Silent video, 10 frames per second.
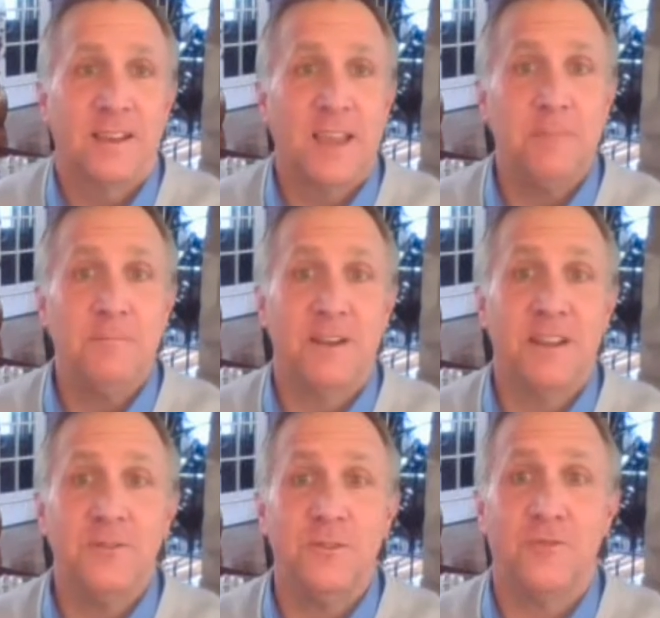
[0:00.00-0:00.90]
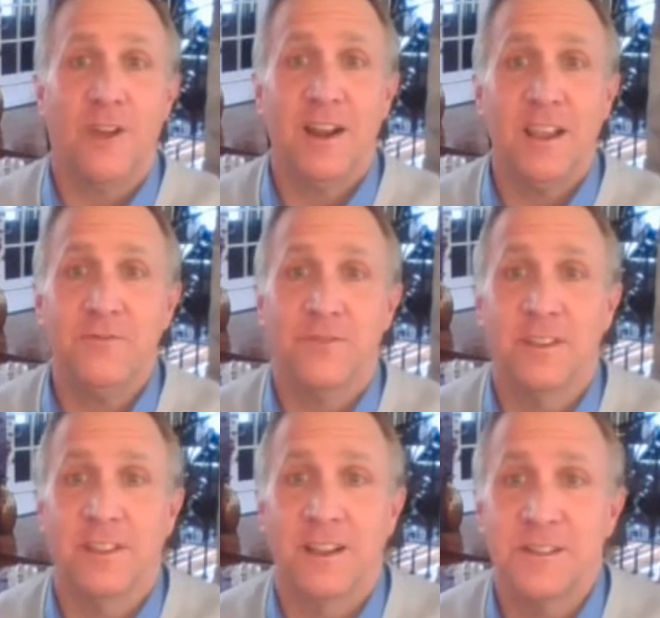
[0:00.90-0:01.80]
Again, Monday through Friday,
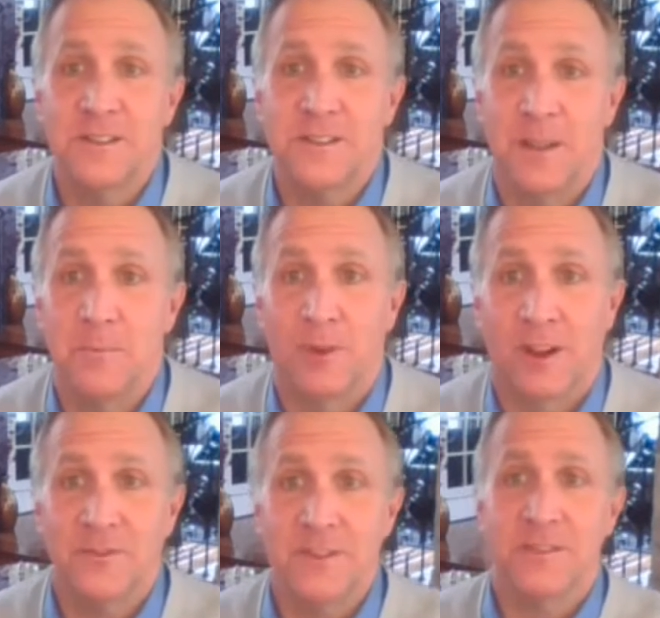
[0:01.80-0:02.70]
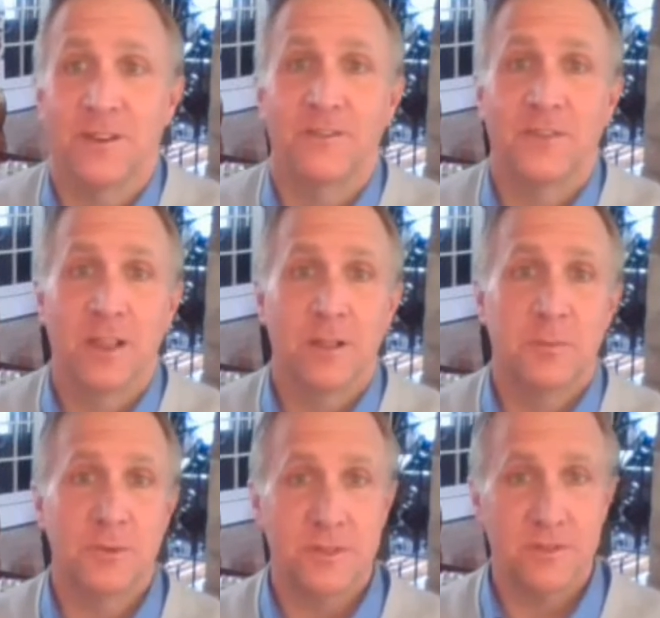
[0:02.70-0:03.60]
free lunches and breakfasts are
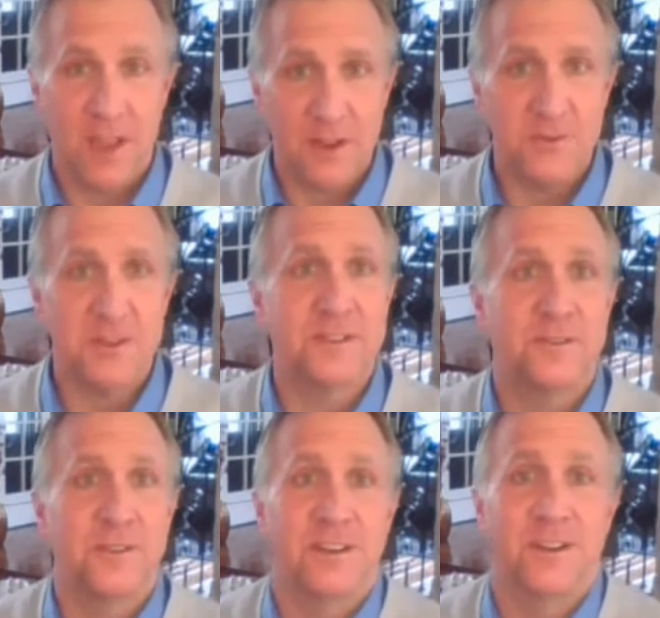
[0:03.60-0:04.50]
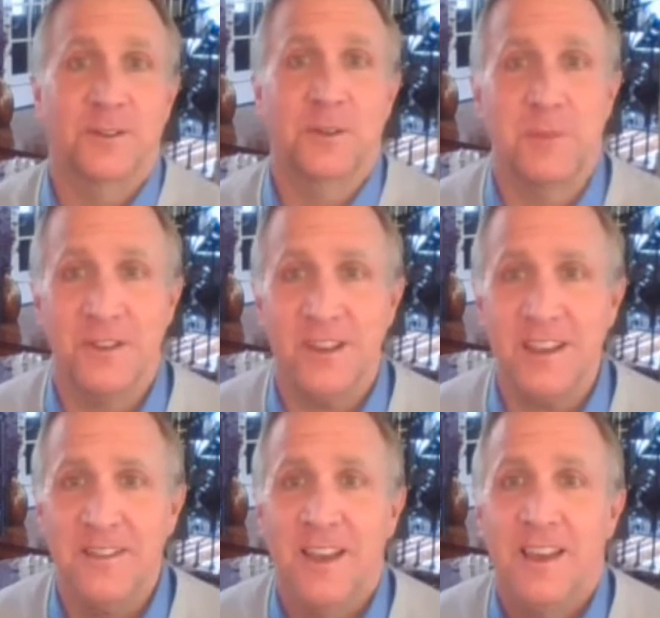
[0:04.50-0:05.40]
available to every student in our
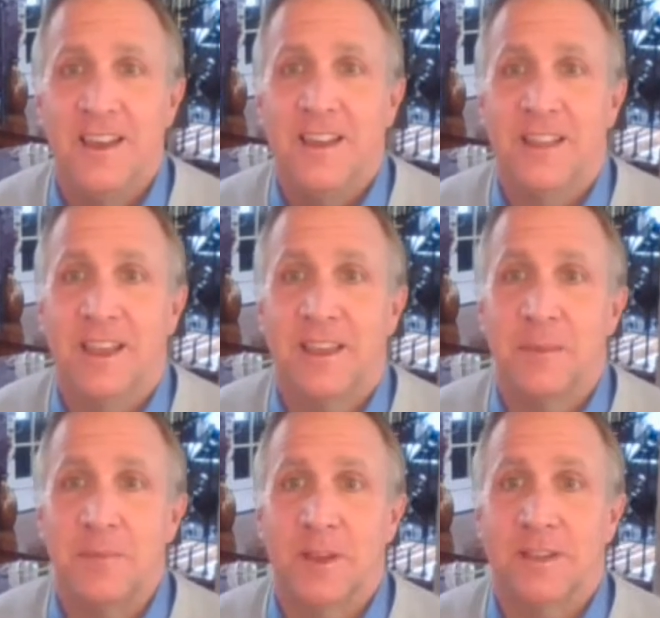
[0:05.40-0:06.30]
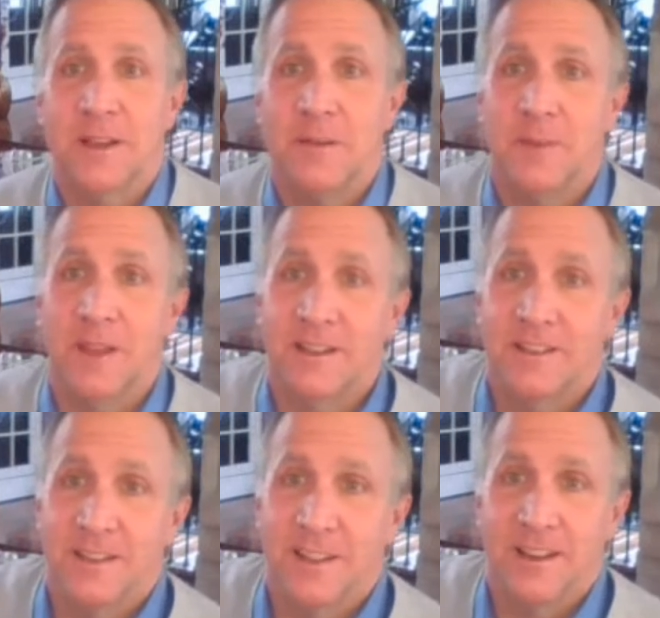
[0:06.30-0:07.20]
community. They can be picked up
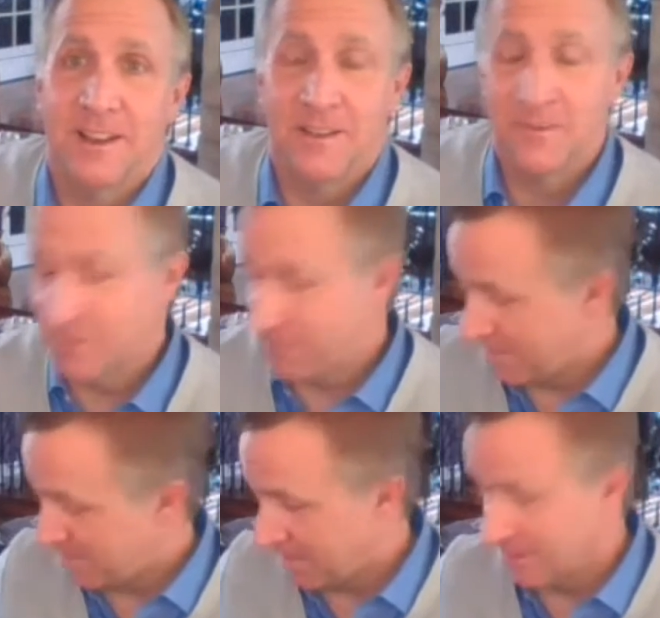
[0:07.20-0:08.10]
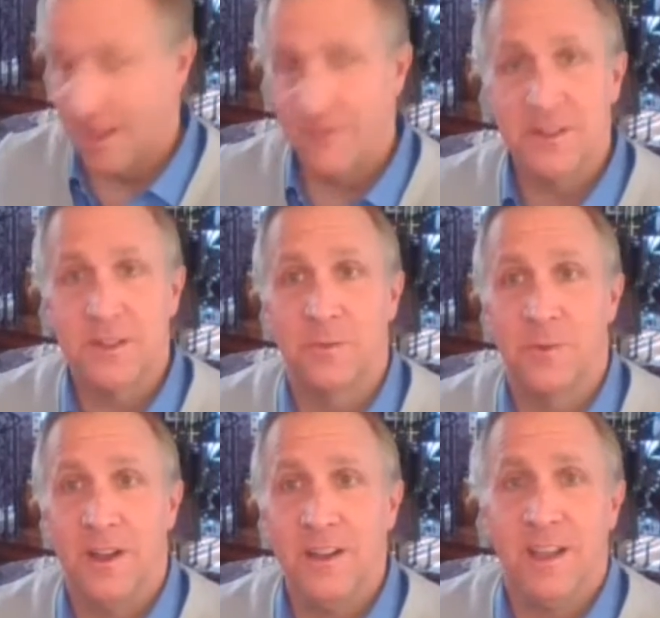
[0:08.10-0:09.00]
at uh, from 11 to
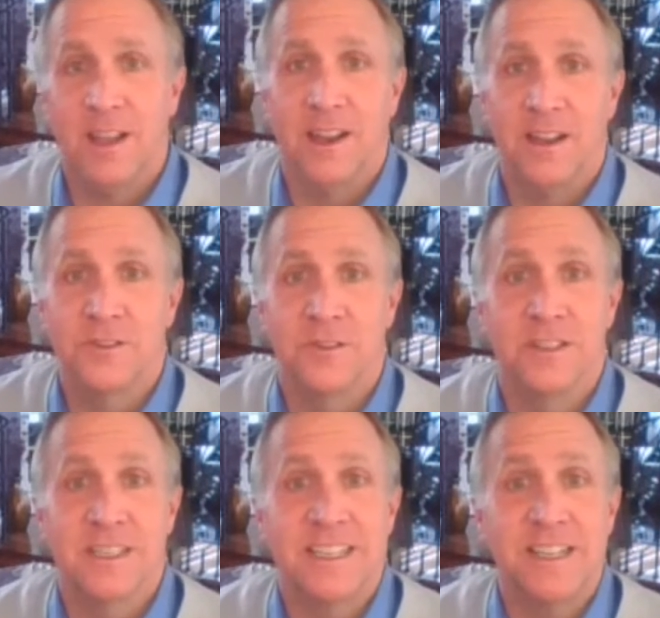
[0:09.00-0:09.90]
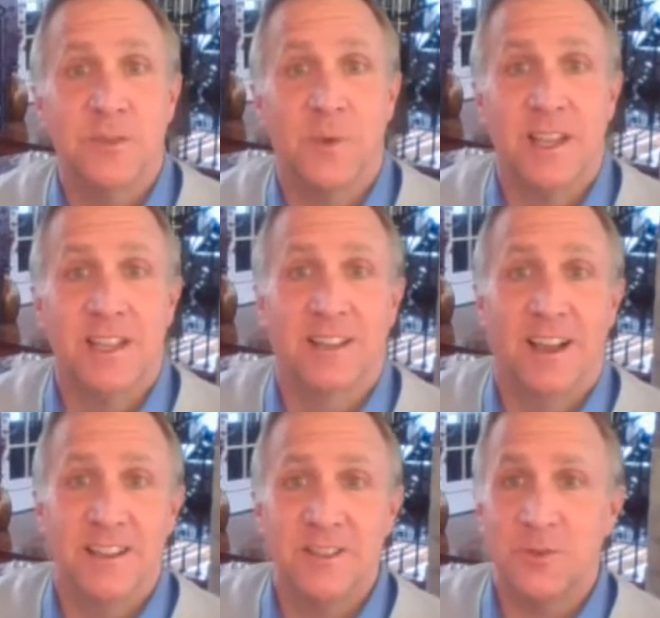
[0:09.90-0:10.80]
1 at entrance C20 at
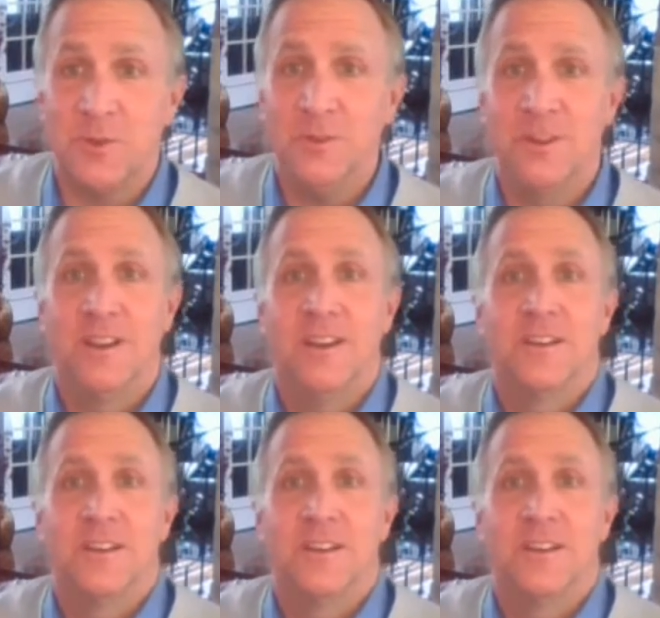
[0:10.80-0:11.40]
the high school,